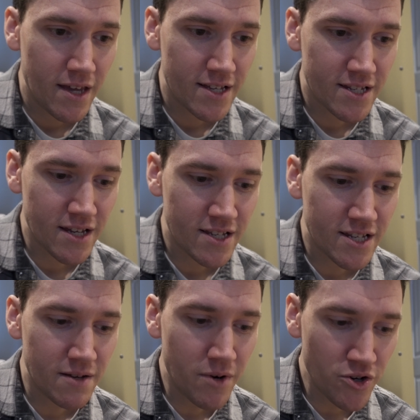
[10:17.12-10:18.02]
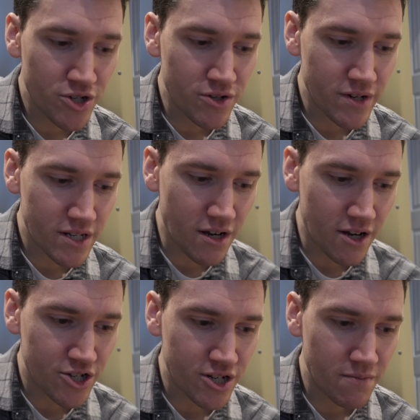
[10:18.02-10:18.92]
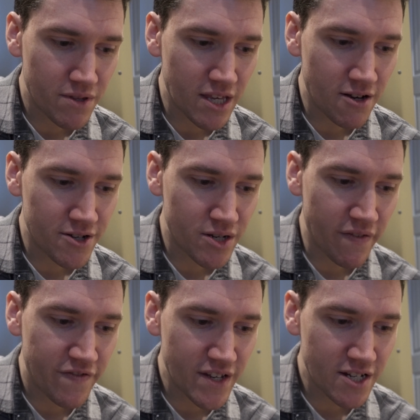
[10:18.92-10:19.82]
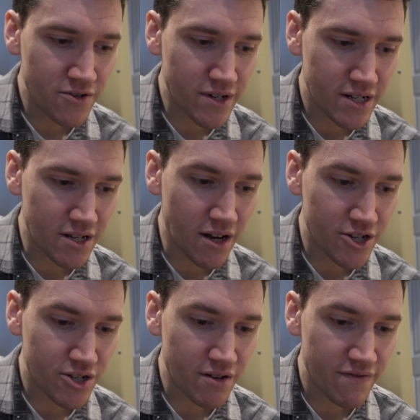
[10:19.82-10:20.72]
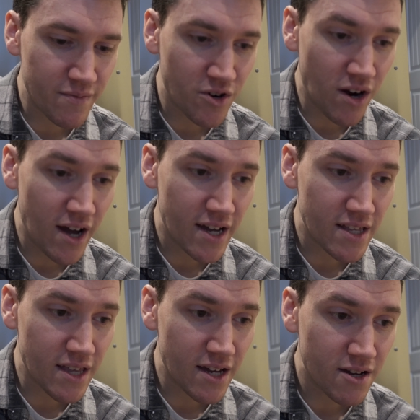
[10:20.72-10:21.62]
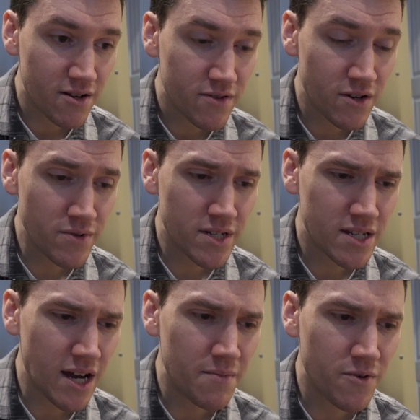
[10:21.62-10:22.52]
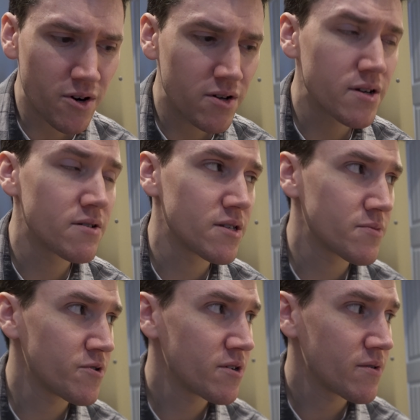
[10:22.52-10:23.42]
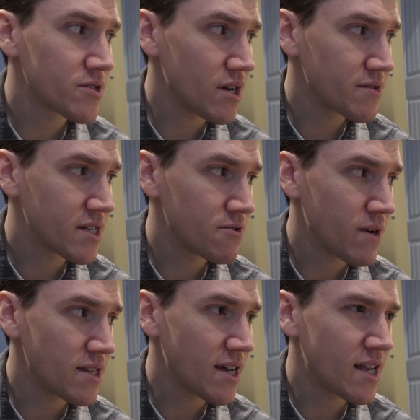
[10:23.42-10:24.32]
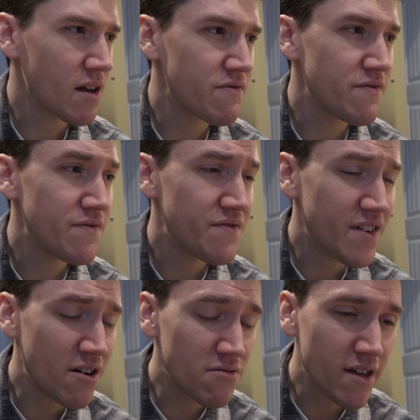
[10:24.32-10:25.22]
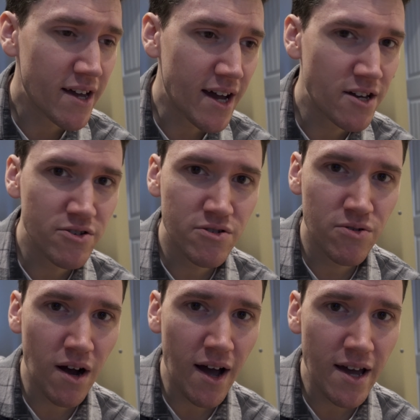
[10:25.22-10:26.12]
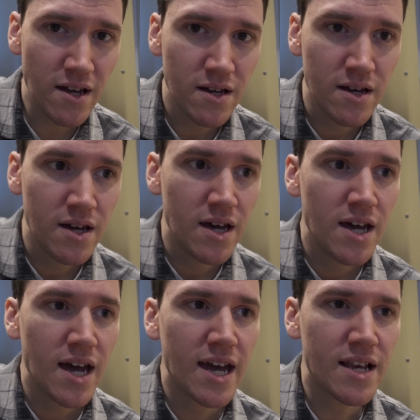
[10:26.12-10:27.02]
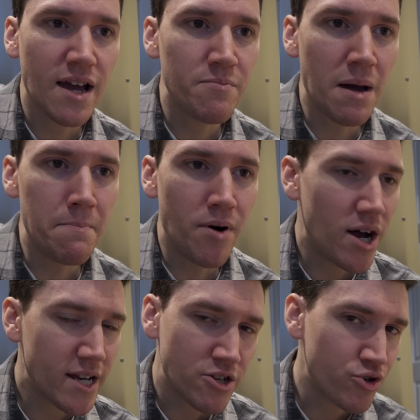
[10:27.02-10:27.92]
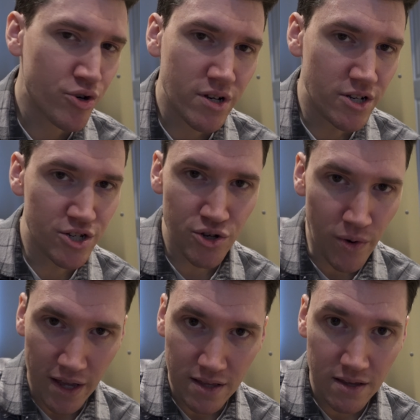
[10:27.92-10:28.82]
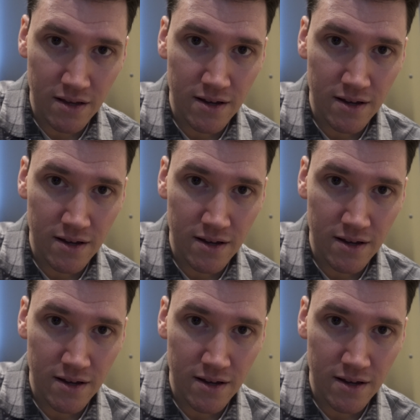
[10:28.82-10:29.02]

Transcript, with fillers: it's it's an emotional exhaustion, but then also a physical exhaustion from crying. And like there was a time earlier this morning, I was I was getting ready, and I felt like I could cry, and I my body couldn't do it.